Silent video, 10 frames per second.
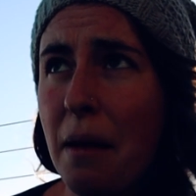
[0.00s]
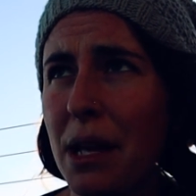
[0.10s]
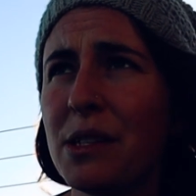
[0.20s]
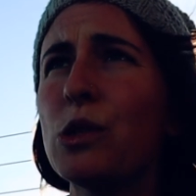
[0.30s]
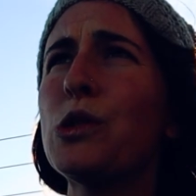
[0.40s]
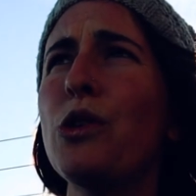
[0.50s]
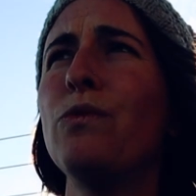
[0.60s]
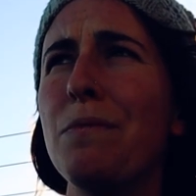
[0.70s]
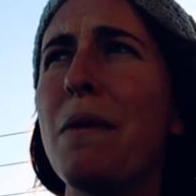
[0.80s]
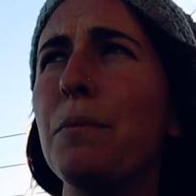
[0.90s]
plus also
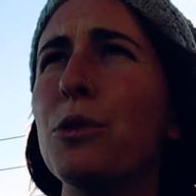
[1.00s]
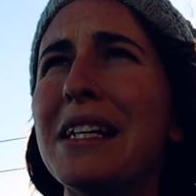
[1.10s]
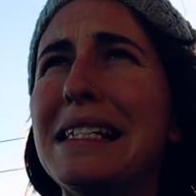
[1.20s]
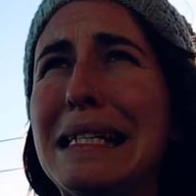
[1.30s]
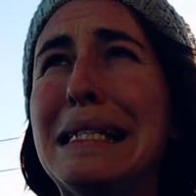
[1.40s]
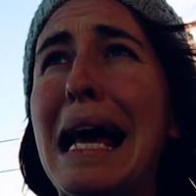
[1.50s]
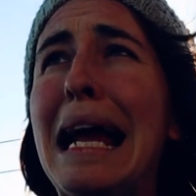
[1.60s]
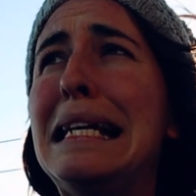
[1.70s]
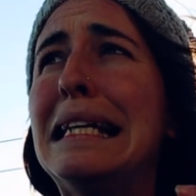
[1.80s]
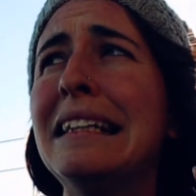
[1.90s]
remembering to
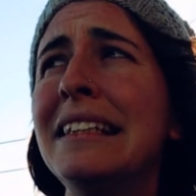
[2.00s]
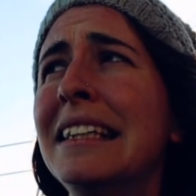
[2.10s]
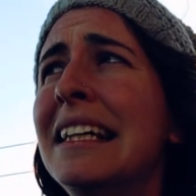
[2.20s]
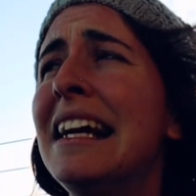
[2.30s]
take it.